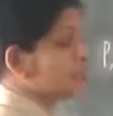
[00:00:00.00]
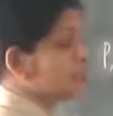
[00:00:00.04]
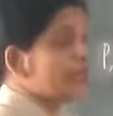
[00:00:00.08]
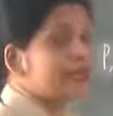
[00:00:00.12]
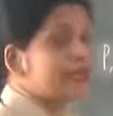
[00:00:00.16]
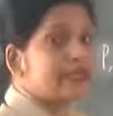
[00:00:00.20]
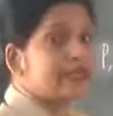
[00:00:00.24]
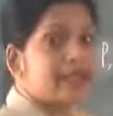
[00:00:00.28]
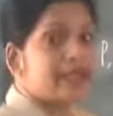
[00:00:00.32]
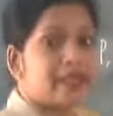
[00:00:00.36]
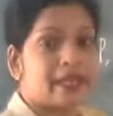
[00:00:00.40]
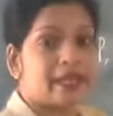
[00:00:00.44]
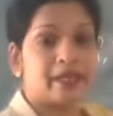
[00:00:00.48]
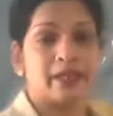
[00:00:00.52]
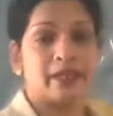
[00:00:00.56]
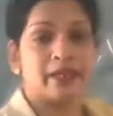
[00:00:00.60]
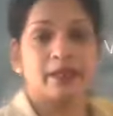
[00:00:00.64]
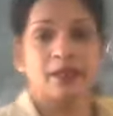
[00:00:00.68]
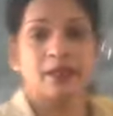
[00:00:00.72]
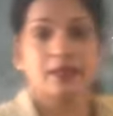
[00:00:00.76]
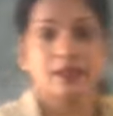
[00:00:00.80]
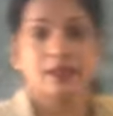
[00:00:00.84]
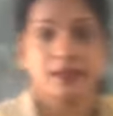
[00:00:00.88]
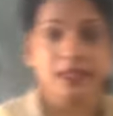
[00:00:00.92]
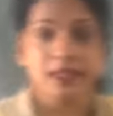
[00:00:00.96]
I can
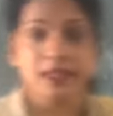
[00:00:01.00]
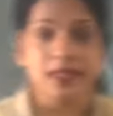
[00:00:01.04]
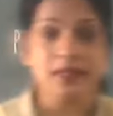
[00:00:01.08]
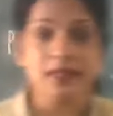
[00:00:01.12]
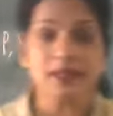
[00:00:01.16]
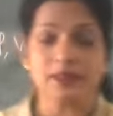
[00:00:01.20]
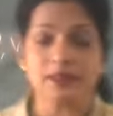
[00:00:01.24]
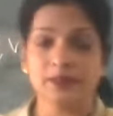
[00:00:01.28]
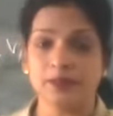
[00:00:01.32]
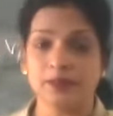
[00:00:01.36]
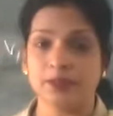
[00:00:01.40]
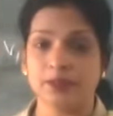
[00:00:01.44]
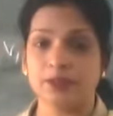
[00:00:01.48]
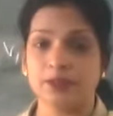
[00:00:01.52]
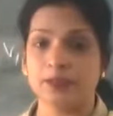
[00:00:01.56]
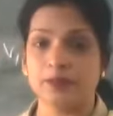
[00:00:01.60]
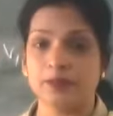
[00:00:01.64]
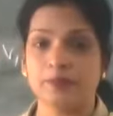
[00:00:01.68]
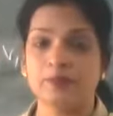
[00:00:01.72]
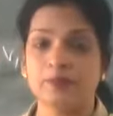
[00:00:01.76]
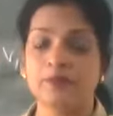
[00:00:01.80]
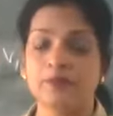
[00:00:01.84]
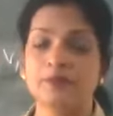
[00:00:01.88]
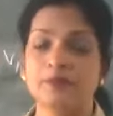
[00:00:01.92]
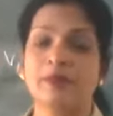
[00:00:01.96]
tell the
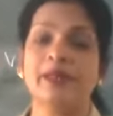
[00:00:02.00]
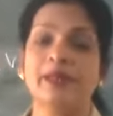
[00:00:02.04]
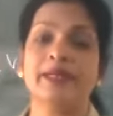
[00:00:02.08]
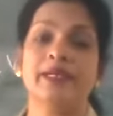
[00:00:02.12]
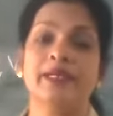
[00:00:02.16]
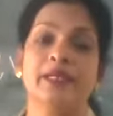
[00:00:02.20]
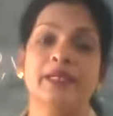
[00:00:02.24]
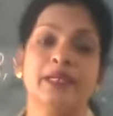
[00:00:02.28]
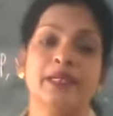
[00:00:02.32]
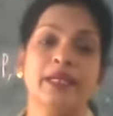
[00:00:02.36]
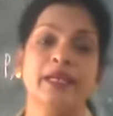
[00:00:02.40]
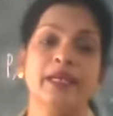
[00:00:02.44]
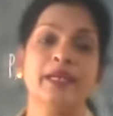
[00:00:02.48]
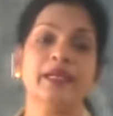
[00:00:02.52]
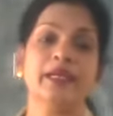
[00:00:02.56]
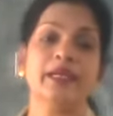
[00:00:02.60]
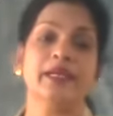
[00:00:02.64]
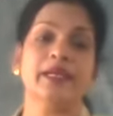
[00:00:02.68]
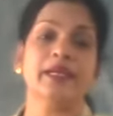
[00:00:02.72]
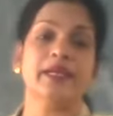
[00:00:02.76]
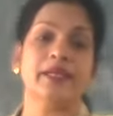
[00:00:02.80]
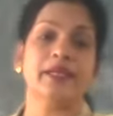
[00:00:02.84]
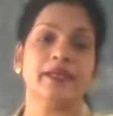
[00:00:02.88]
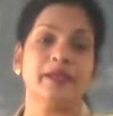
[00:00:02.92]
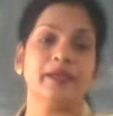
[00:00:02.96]
system by
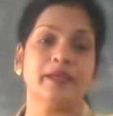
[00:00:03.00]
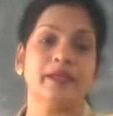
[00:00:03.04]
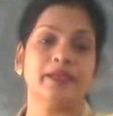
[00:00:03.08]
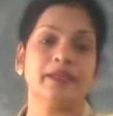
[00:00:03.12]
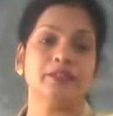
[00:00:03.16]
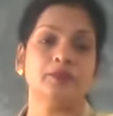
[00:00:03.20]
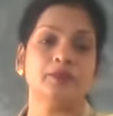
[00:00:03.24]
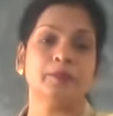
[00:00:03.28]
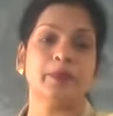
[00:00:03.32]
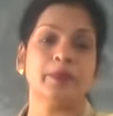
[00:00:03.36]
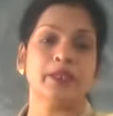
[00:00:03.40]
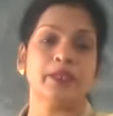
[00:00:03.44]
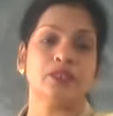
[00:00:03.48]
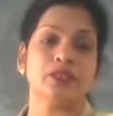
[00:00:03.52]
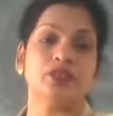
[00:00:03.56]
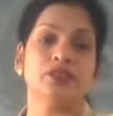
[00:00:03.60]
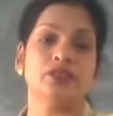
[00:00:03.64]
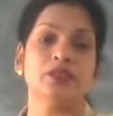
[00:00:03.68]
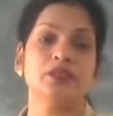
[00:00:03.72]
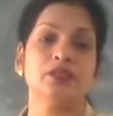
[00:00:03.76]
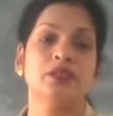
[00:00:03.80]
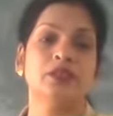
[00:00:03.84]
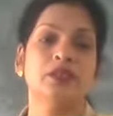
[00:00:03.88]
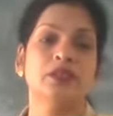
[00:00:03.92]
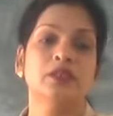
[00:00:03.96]
indicating its
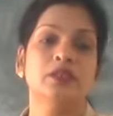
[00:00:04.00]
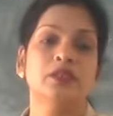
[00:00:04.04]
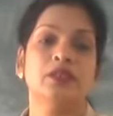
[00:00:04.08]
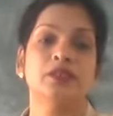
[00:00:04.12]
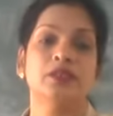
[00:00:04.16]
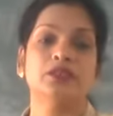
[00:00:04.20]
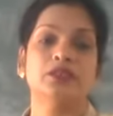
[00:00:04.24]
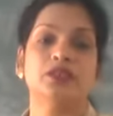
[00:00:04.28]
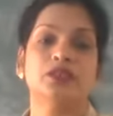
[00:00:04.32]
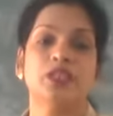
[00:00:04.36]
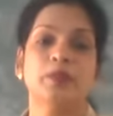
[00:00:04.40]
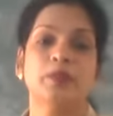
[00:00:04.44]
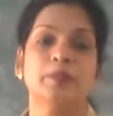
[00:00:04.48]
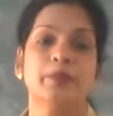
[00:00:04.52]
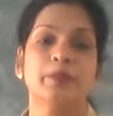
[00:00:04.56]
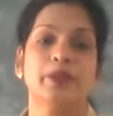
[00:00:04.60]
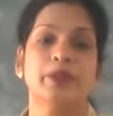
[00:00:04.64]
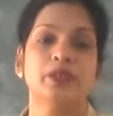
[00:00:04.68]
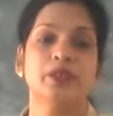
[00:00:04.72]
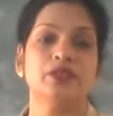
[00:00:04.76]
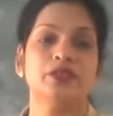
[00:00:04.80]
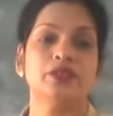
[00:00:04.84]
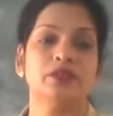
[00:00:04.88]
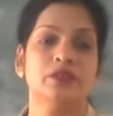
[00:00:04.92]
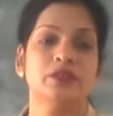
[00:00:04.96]
pressure, its
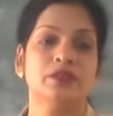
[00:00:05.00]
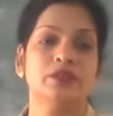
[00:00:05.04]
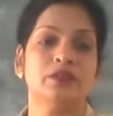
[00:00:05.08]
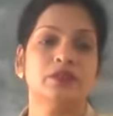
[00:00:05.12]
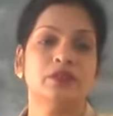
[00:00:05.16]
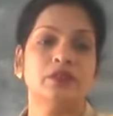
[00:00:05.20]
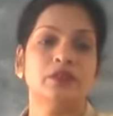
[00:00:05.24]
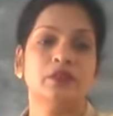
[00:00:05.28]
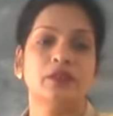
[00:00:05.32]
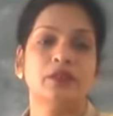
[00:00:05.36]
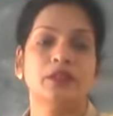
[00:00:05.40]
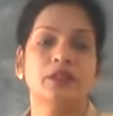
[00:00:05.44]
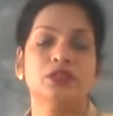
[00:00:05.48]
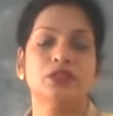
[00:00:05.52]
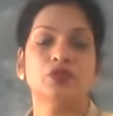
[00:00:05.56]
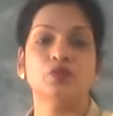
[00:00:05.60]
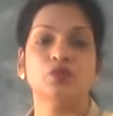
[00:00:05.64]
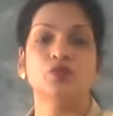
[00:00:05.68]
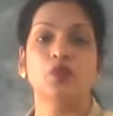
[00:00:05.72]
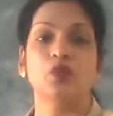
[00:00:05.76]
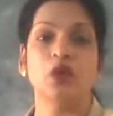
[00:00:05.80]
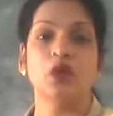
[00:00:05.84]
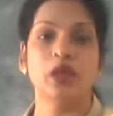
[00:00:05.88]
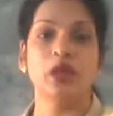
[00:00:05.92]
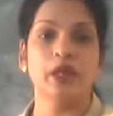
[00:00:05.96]
temperature, its
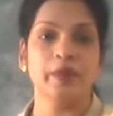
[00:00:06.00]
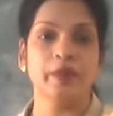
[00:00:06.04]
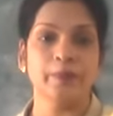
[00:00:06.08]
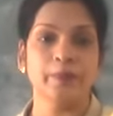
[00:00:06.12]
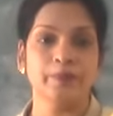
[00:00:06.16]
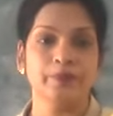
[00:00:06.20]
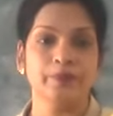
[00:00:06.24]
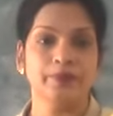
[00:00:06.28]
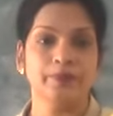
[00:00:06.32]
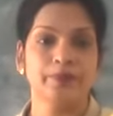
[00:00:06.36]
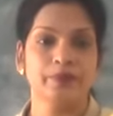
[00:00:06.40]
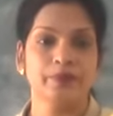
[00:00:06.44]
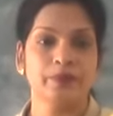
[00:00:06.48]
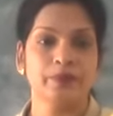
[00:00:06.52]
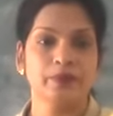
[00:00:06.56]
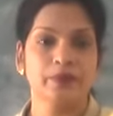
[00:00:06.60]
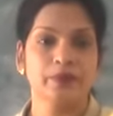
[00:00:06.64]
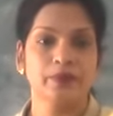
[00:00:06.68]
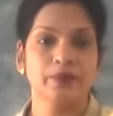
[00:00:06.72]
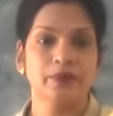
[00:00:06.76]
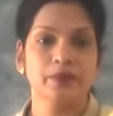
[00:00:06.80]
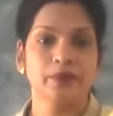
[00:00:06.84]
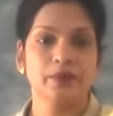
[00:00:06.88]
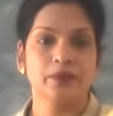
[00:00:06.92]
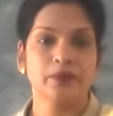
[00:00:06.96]
volume.
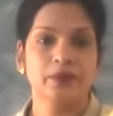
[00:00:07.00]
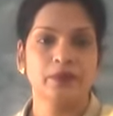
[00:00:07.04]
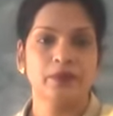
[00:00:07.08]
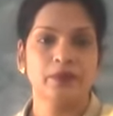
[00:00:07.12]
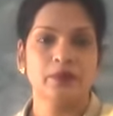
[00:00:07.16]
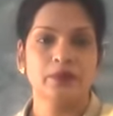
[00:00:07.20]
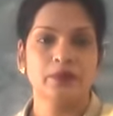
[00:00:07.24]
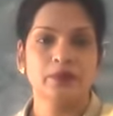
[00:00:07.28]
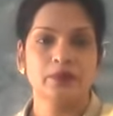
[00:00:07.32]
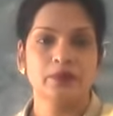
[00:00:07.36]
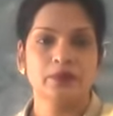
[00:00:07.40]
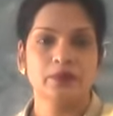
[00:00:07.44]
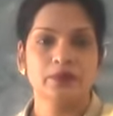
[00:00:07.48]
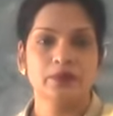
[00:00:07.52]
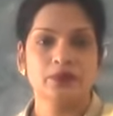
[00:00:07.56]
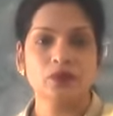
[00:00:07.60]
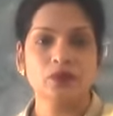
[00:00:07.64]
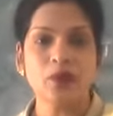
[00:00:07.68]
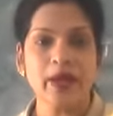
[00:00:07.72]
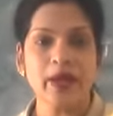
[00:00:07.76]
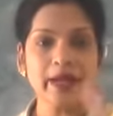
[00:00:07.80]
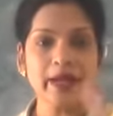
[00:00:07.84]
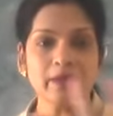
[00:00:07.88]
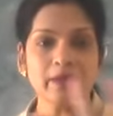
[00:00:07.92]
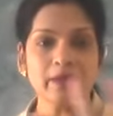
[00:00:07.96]
So
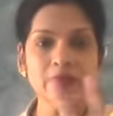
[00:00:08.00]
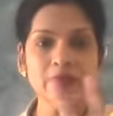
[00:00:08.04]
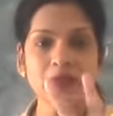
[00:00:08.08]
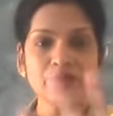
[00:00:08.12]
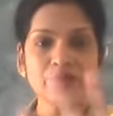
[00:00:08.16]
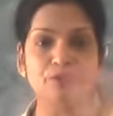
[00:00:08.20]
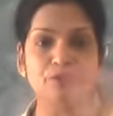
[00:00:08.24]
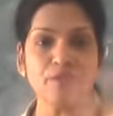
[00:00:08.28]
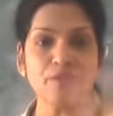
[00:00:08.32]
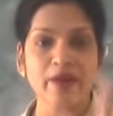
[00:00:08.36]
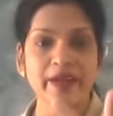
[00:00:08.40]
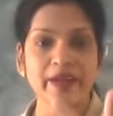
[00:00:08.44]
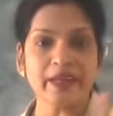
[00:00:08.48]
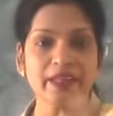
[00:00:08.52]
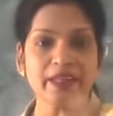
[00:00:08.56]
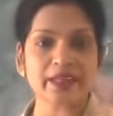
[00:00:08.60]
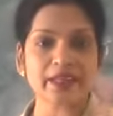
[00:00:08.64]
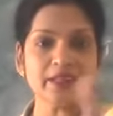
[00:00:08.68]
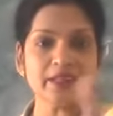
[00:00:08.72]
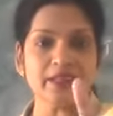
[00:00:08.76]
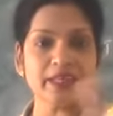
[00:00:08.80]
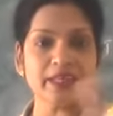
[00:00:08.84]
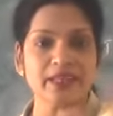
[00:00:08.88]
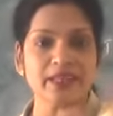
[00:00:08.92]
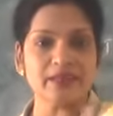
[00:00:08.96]
I am defining
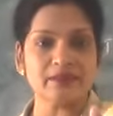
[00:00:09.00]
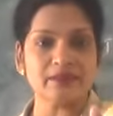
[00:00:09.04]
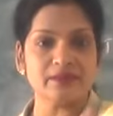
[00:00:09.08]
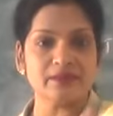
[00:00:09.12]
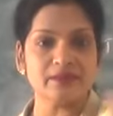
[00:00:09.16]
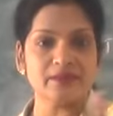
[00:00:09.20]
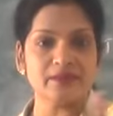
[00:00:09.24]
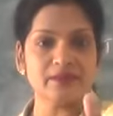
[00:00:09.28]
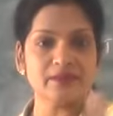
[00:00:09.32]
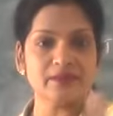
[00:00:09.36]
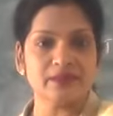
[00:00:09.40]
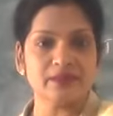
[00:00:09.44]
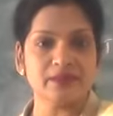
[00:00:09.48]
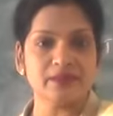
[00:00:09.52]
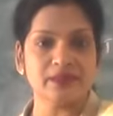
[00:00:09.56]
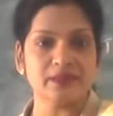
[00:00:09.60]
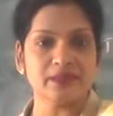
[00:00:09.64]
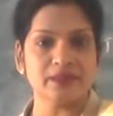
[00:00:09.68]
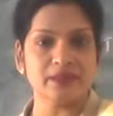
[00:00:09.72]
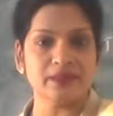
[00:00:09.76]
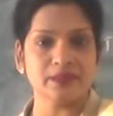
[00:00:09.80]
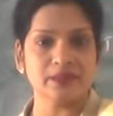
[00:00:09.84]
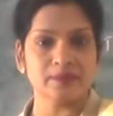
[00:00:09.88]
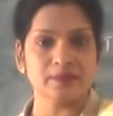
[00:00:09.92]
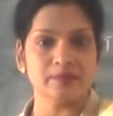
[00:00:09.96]
that
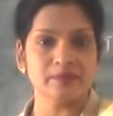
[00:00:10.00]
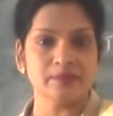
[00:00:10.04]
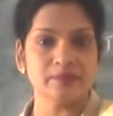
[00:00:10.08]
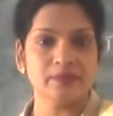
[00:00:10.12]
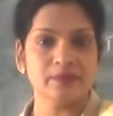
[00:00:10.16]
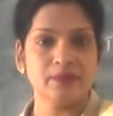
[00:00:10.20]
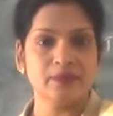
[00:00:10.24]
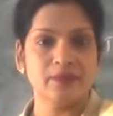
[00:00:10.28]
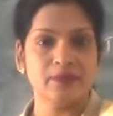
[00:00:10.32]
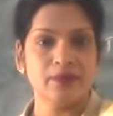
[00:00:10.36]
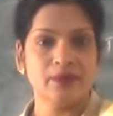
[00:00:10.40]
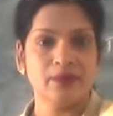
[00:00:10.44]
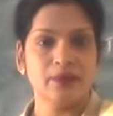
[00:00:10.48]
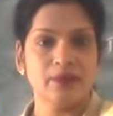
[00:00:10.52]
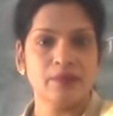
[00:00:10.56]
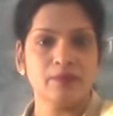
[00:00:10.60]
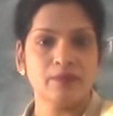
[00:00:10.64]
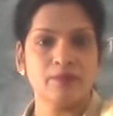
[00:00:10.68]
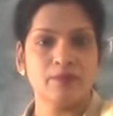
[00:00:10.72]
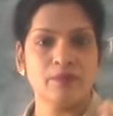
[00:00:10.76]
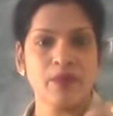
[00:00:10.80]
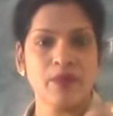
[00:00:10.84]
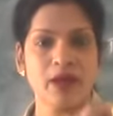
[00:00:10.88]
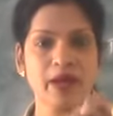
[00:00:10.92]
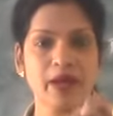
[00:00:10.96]
system
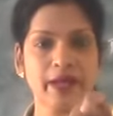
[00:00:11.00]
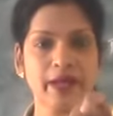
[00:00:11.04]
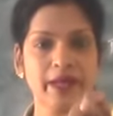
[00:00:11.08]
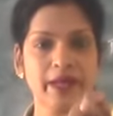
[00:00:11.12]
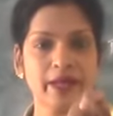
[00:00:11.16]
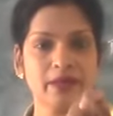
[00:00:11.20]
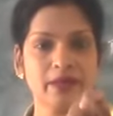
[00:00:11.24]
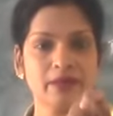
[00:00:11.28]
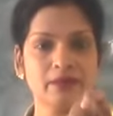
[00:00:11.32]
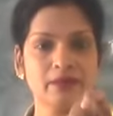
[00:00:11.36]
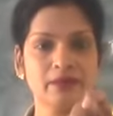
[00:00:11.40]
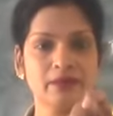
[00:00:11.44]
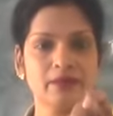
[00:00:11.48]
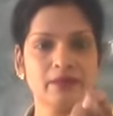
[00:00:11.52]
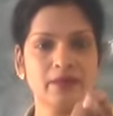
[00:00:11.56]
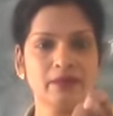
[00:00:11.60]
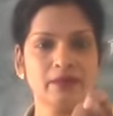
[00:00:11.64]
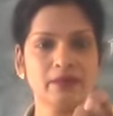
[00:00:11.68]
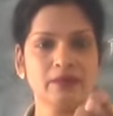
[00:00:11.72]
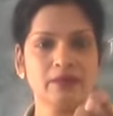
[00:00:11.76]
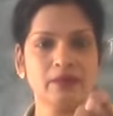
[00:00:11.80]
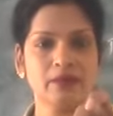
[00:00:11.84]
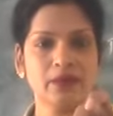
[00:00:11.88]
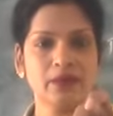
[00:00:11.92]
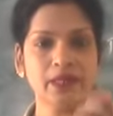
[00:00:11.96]
by
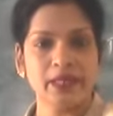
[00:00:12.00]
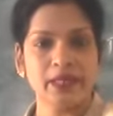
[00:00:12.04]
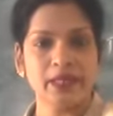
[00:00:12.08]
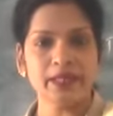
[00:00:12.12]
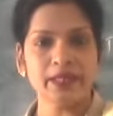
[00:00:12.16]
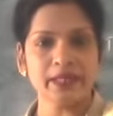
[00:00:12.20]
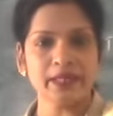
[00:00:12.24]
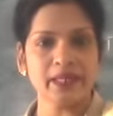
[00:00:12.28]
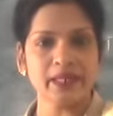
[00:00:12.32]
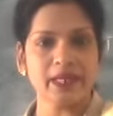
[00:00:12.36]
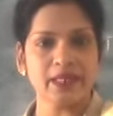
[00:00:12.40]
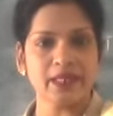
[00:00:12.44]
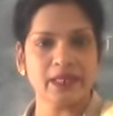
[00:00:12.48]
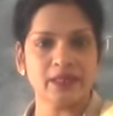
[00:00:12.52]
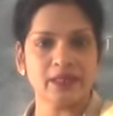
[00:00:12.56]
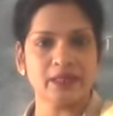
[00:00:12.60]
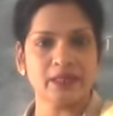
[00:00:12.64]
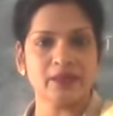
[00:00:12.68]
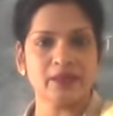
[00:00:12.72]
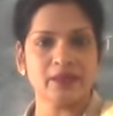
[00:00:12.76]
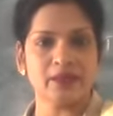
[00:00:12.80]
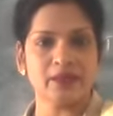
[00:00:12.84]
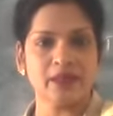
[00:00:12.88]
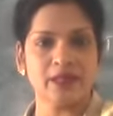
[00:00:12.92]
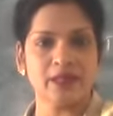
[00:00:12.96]

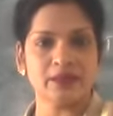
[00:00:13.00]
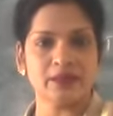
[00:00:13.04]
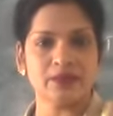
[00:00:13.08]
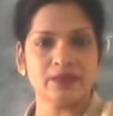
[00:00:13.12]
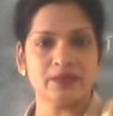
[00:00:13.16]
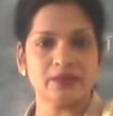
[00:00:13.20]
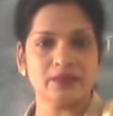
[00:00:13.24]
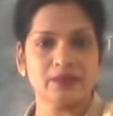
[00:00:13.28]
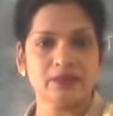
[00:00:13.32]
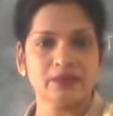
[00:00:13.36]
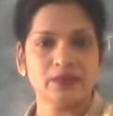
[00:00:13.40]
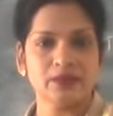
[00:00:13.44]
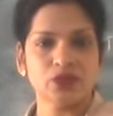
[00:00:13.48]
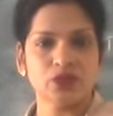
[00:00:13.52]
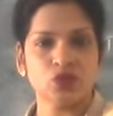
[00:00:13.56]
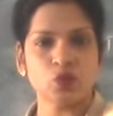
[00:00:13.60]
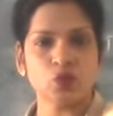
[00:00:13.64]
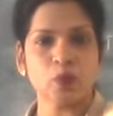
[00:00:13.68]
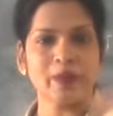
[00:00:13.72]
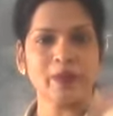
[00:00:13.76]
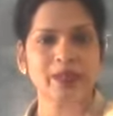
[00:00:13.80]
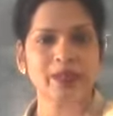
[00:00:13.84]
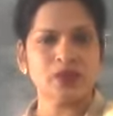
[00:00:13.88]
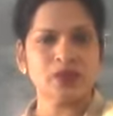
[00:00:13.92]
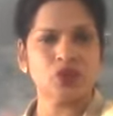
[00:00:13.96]
indicating its so and